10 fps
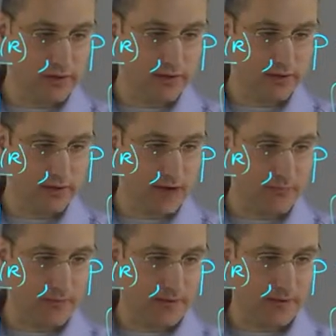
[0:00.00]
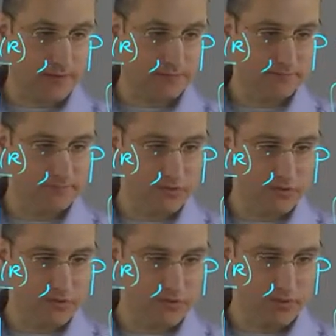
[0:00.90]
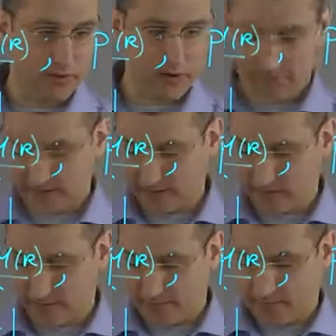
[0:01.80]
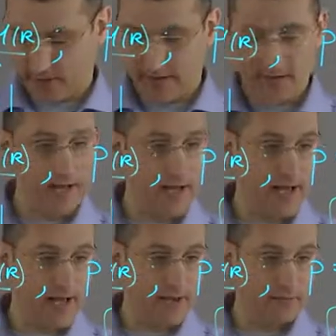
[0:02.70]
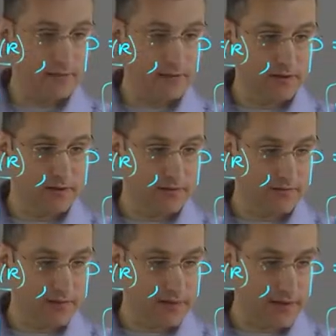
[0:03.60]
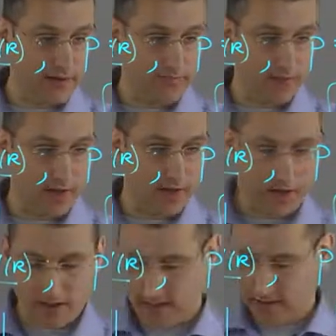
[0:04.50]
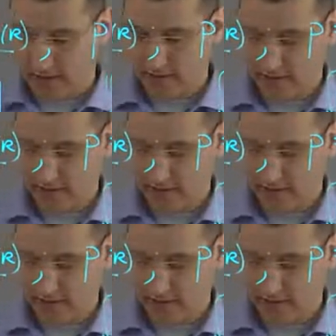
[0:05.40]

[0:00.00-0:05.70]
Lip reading: kappa 2 times kappa m divided by R